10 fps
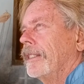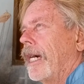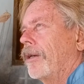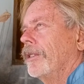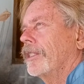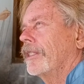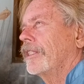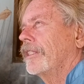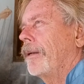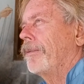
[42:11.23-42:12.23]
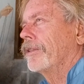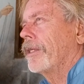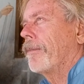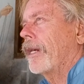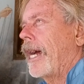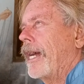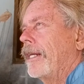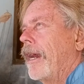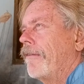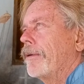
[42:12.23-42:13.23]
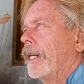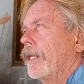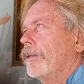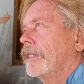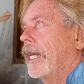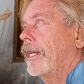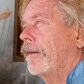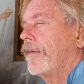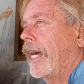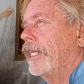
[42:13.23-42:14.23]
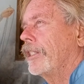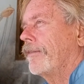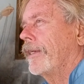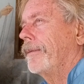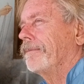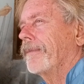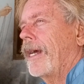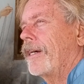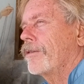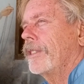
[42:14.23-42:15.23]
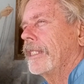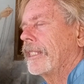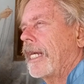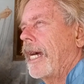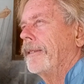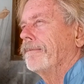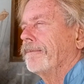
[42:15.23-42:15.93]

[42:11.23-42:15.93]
Doug was a simple guy, and everybody would take advantage of him. That was really sad.